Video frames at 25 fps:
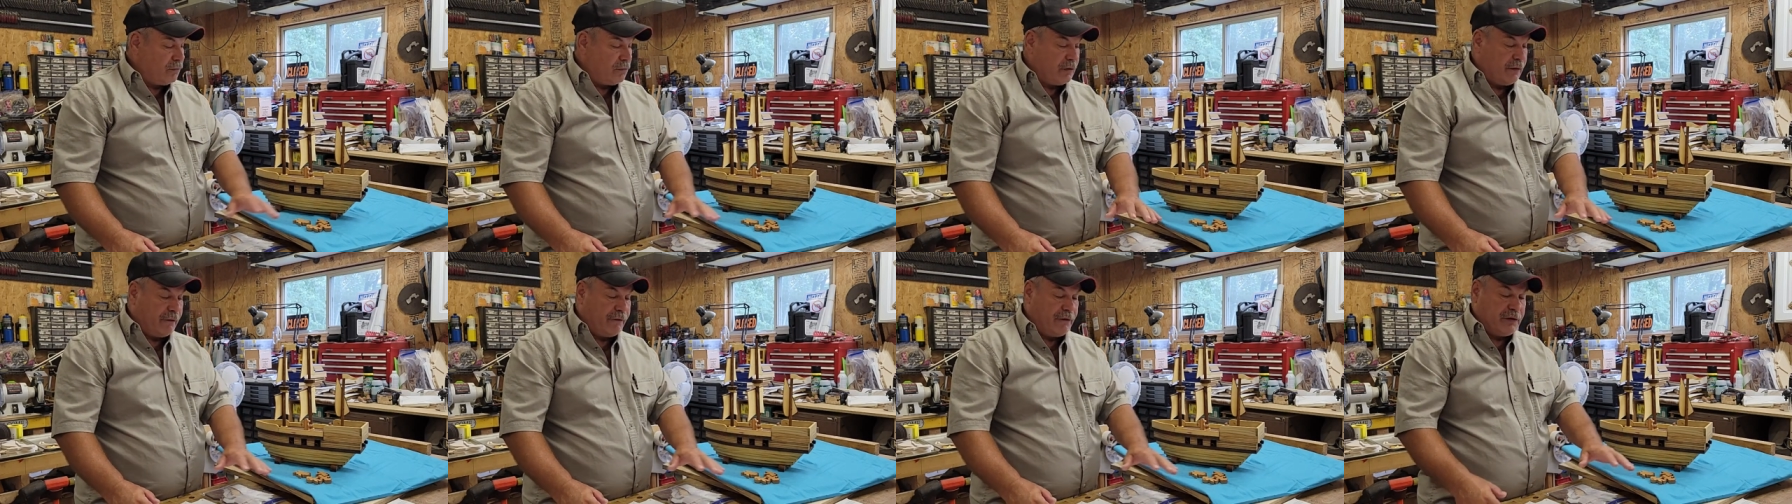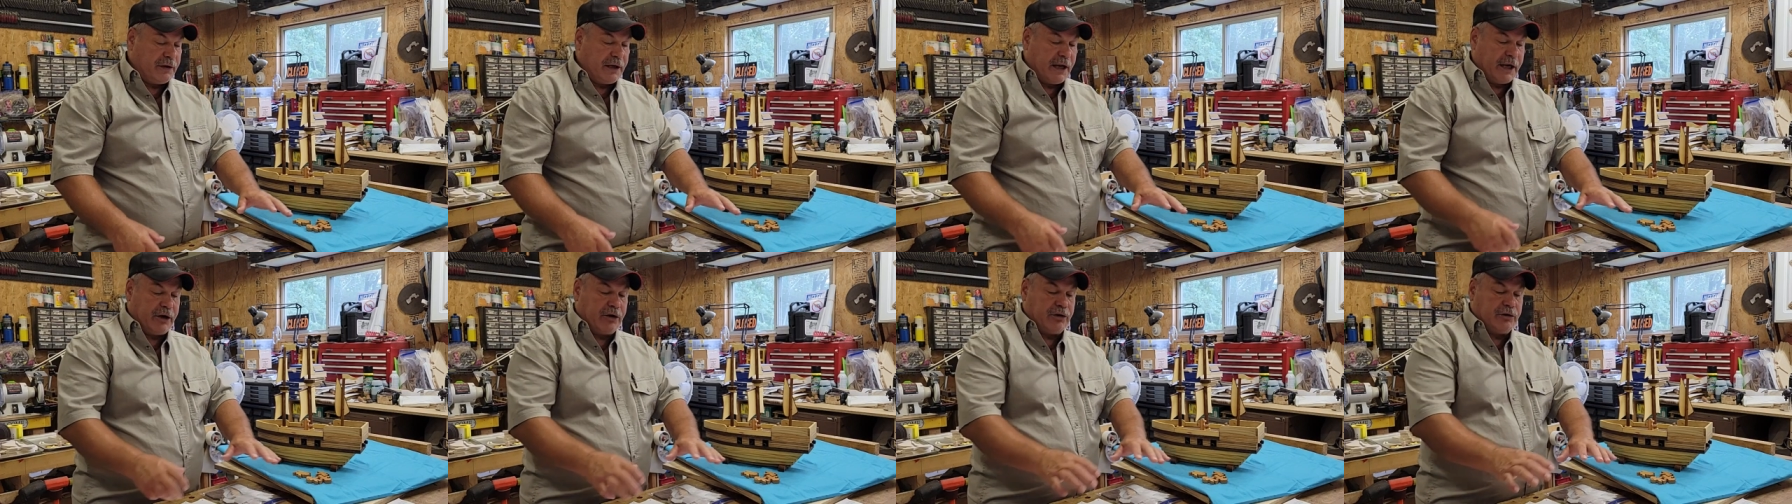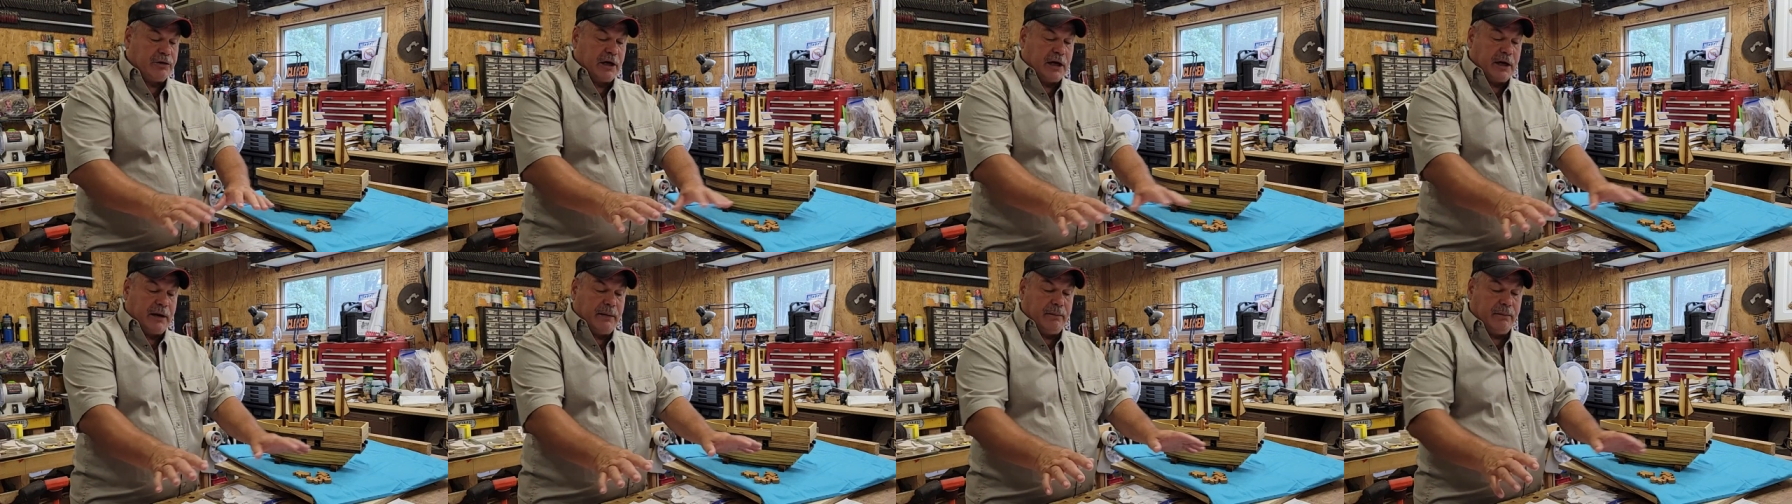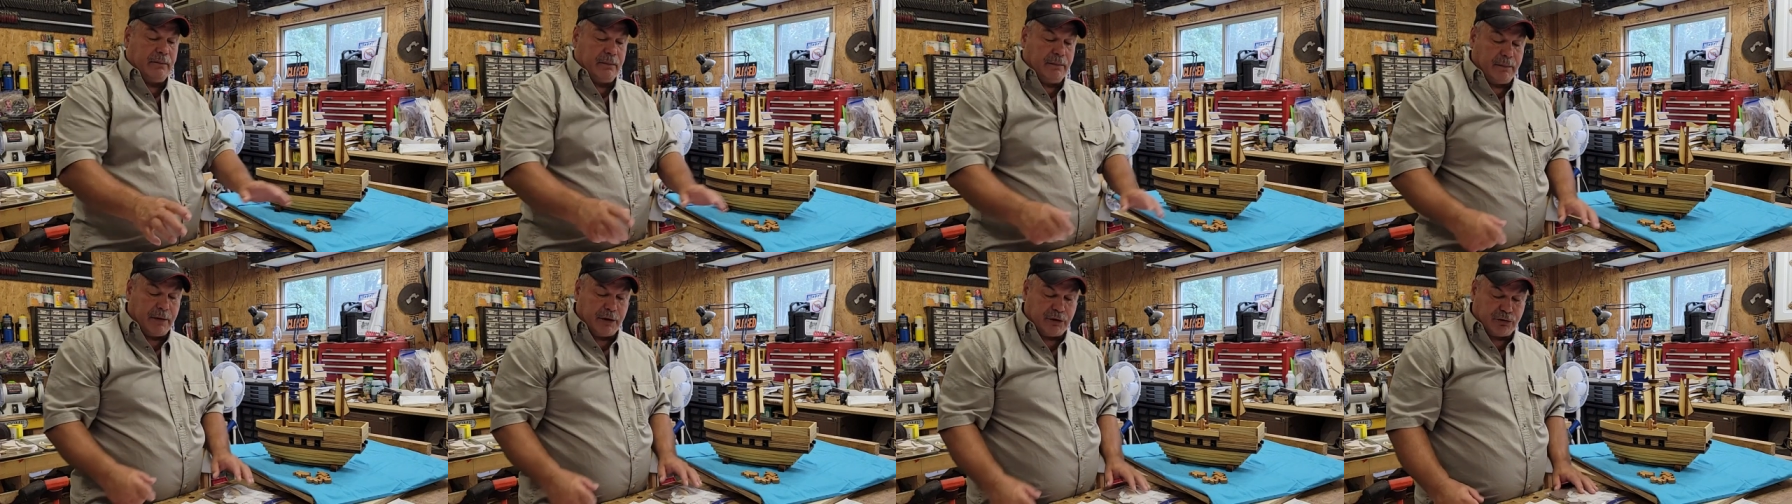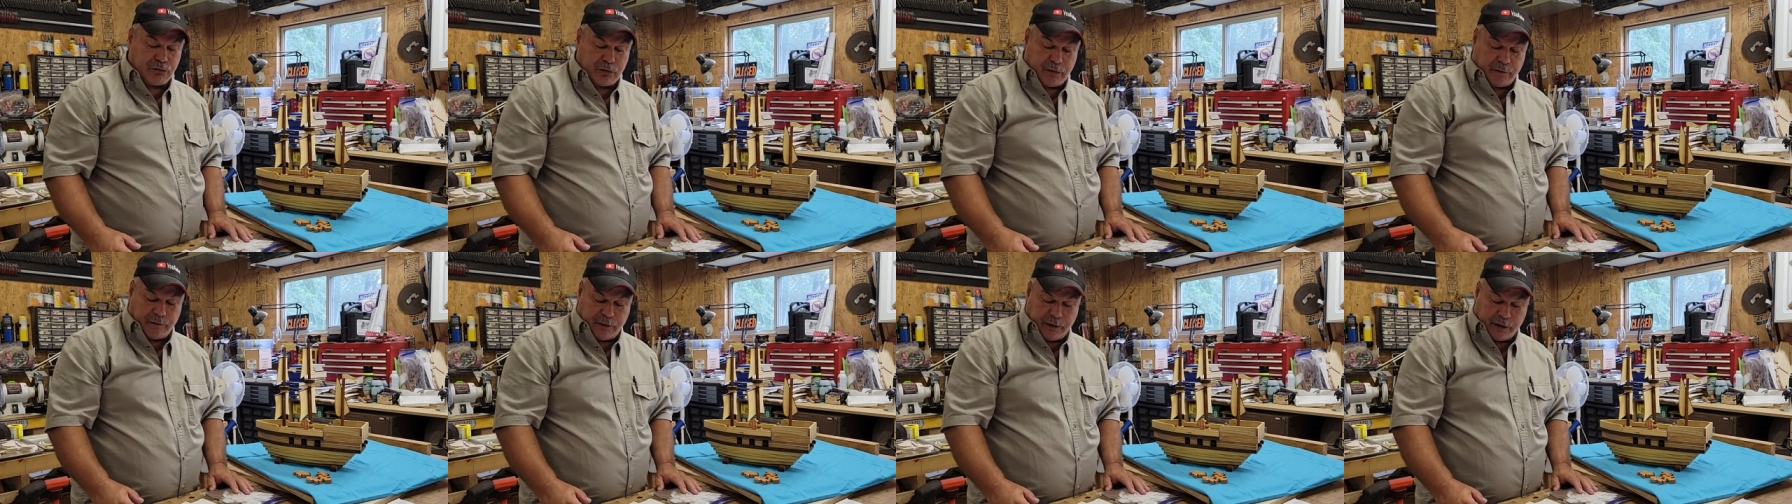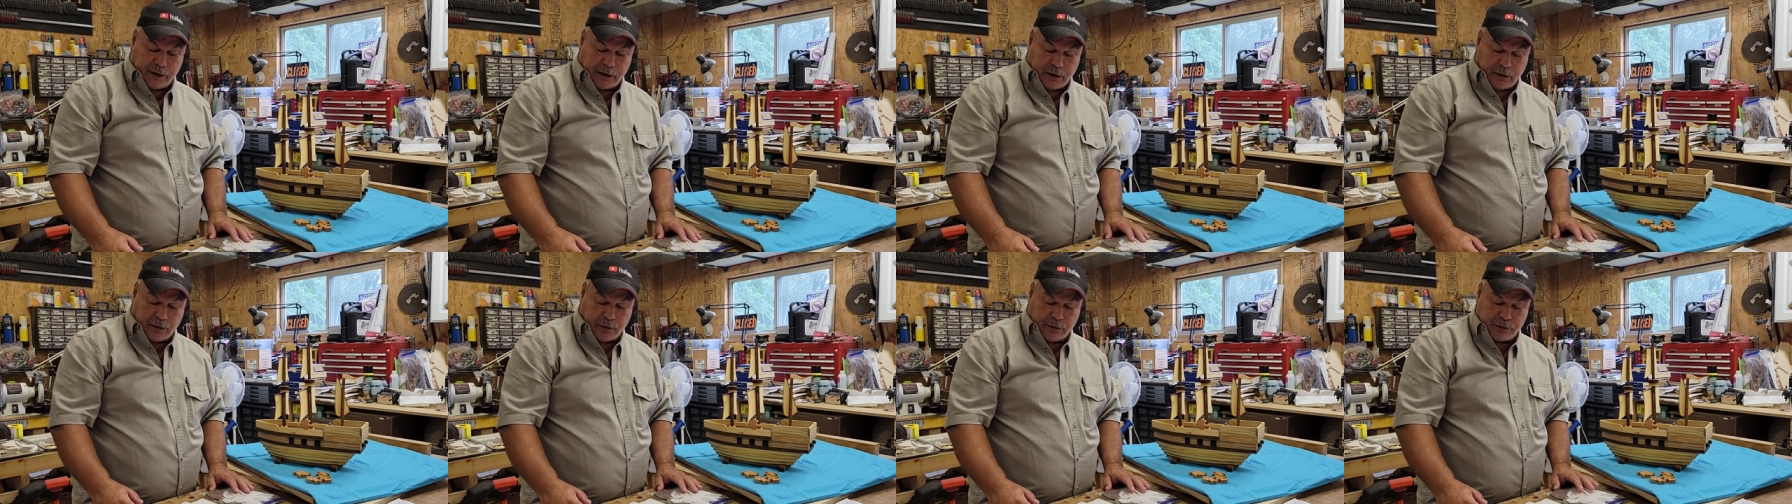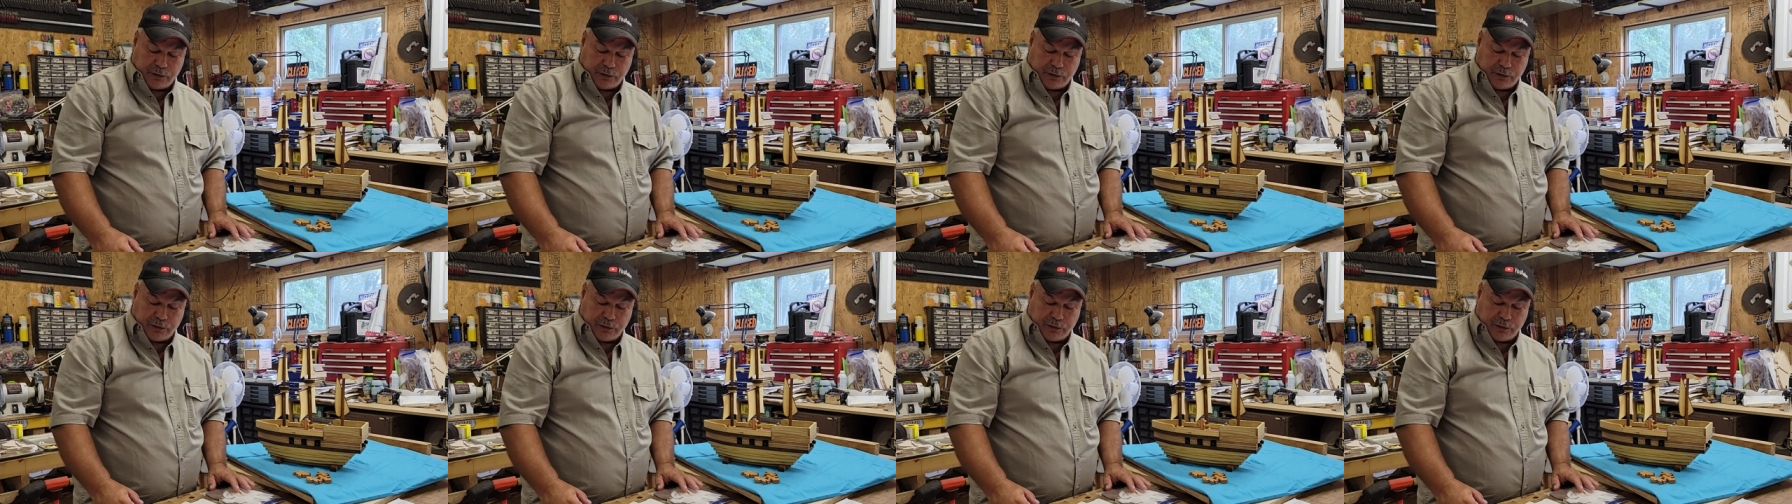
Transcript: if you take your time and measure everything out.